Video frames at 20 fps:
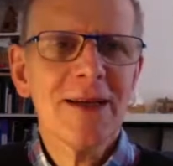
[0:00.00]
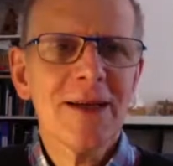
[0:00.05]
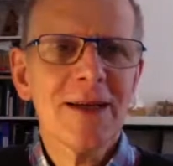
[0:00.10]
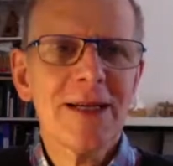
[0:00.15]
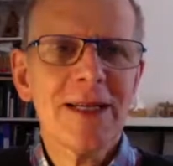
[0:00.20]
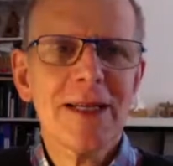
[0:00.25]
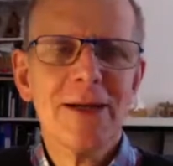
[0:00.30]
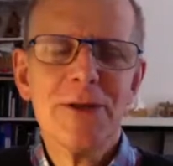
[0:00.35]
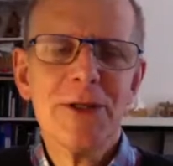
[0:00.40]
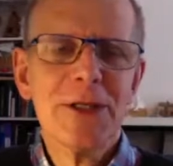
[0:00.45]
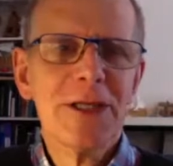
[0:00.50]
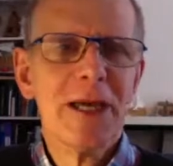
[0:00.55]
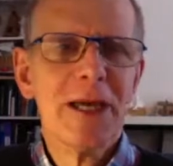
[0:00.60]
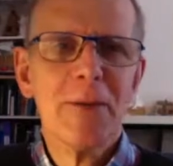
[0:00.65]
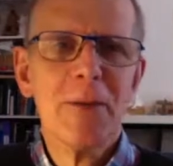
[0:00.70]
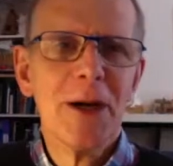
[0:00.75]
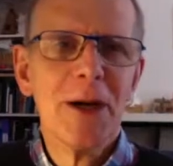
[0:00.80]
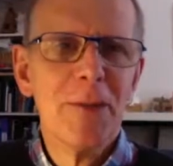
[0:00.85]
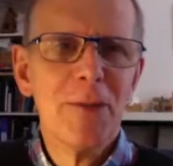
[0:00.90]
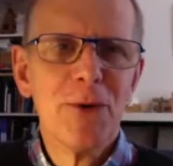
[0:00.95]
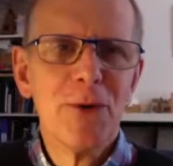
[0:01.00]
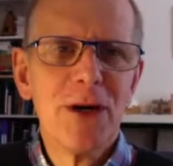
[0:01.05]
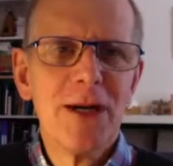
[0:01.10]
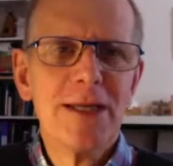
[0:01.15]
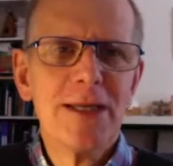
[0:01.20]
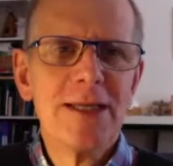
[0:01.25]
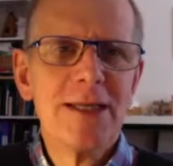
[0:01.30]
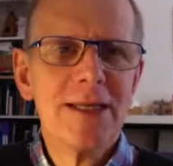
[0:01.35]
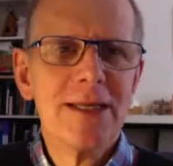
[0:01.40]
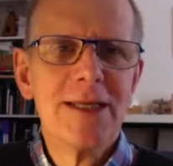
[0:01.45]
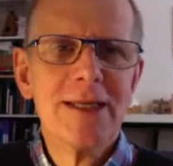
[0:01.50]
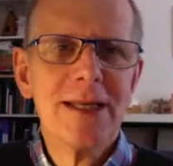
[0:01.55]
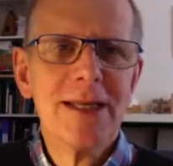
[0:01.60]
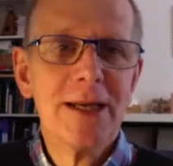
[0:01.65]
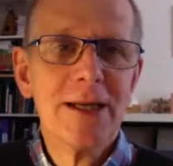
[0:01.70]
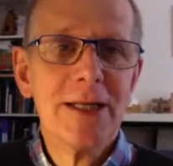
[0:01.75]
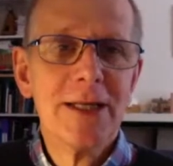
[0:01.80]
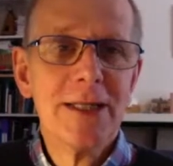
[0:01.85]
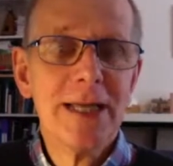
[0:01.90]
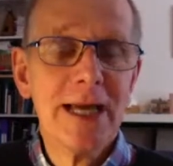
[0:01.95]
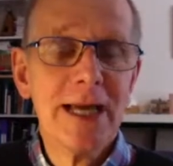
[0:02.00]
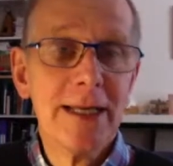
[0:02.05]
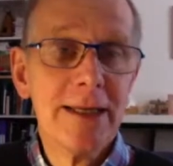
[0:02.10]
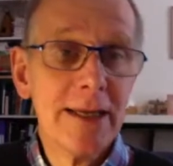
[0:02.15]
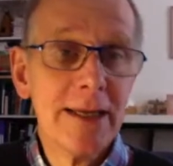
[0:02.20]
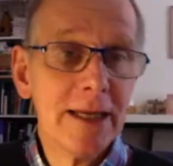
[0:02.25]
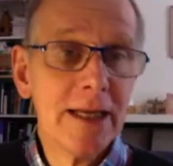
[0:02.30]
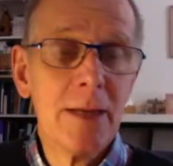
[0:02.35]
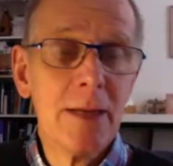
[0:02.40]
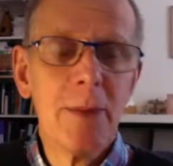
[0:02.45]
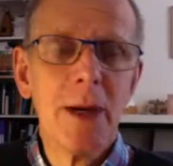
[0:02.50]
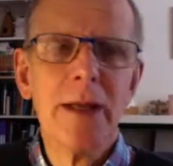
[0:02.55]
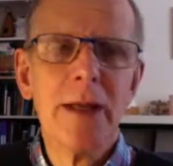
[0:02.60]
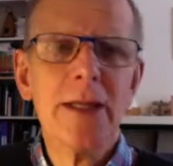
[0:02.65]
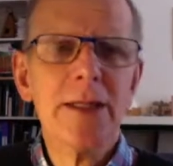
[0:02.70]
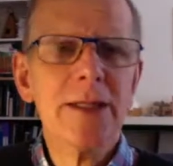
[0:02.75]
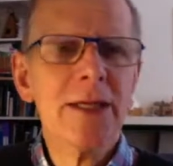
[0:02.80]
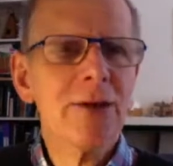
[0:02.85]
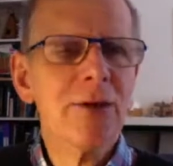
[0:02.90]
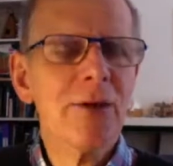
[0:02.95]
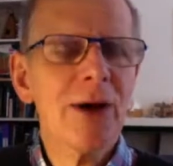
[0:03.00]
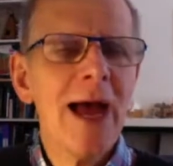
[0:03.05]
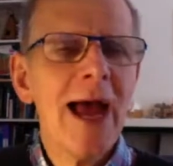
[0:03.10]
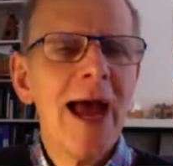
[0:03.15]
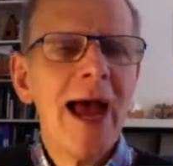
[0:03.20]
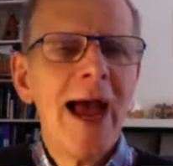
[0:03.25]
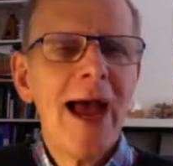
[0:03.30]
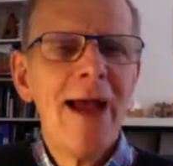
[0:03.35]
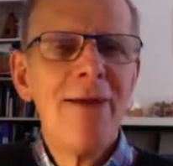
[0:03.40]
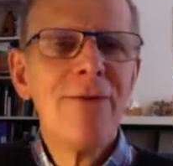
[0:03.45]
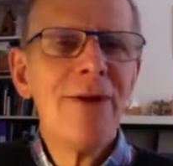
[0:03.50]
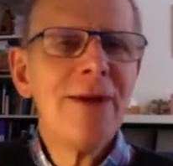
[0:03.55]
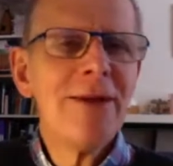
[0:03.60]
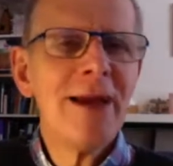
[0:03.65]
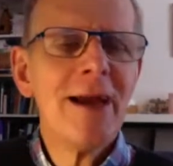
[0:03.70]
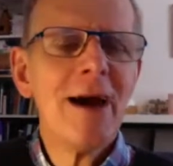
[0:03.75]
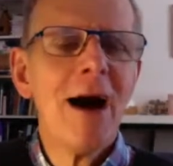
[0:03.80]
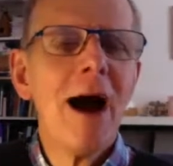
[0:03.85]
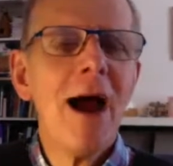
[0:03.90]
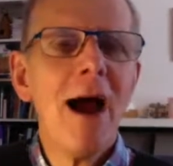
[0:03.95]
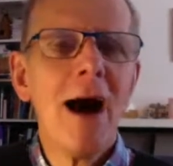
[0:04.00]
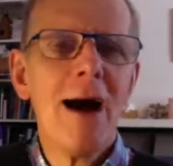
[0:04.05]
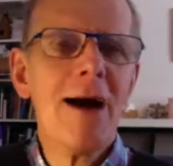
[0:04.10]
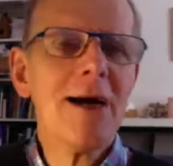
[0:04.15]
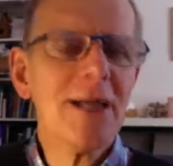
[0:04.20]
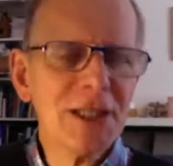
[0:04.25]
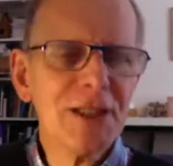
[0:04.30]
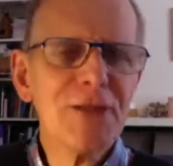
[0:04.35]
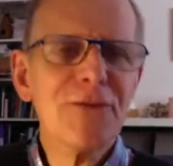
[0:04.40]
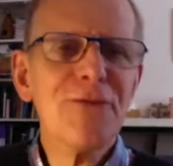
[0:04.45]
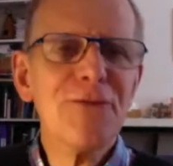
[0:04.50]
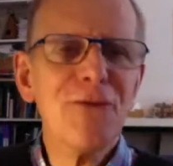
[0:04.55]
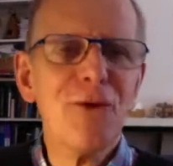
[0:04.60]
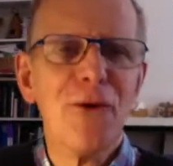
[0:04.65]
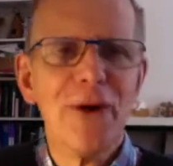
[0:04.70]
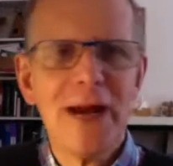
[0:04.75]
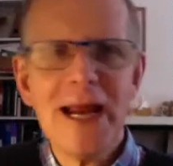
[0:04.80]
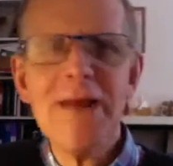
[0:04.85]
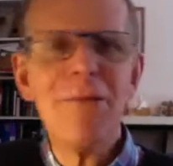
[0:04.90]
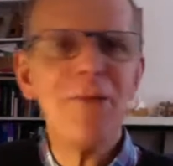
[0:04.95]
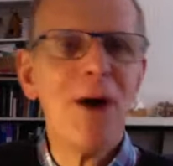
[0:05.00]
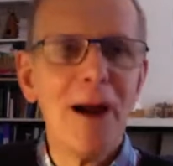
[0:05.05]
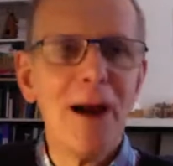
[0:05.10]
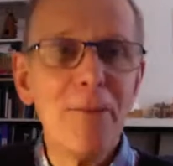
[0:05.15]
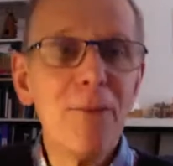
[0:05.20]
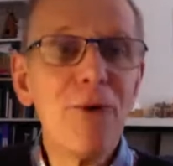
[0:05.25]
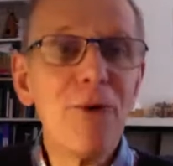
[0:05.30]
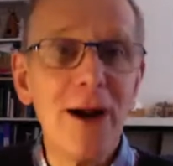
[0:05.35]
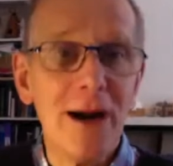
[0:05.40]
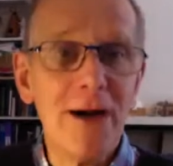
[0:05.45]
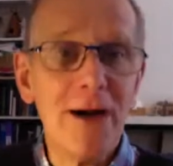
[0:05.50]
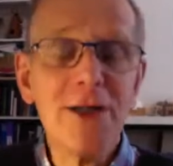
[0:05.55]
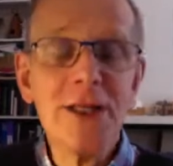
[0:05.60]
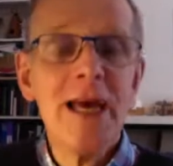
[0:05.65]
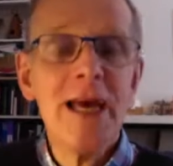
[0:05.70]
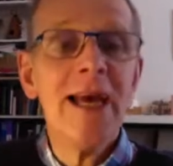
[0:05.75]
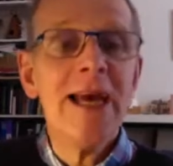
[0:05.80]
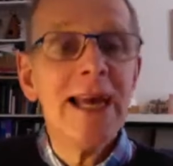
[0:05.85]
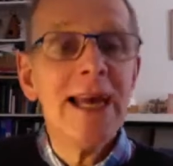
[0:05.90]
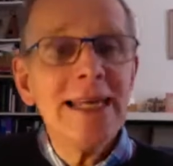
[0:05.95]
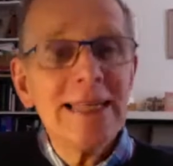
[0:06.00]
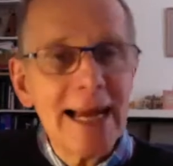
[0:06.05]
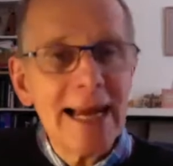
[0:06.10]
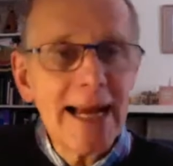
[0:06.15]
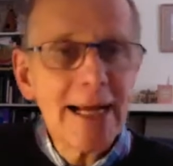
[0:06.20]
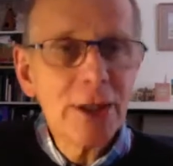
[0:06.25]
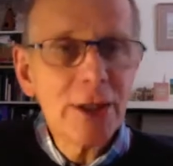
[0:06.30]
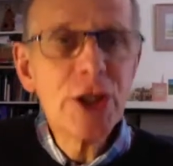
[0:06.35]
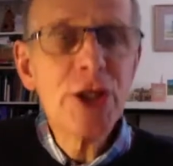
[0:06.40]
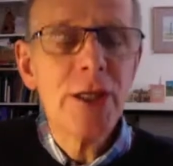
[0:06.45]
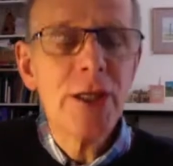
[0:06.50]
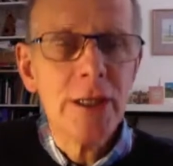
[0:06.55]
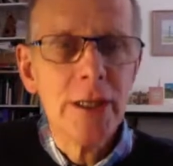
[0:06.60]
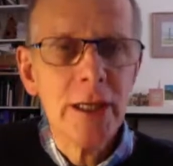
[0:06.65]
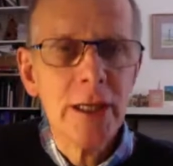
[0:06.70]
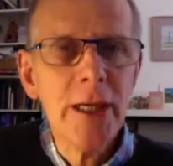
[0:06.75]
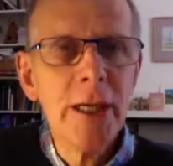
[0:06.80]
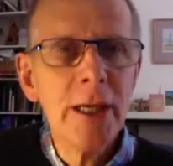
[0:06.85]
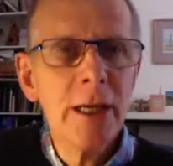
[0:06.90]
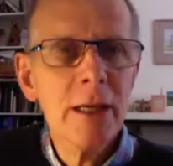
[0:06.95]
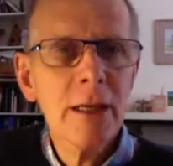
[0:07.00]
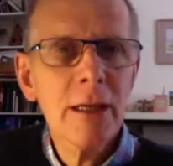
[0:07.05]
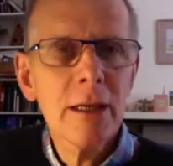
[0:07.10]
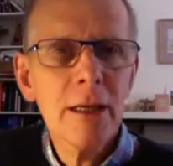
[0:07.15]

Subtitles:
Well, I was saying my prayers the other day, thinking about this, I thought everything I ask for in my prayers is actually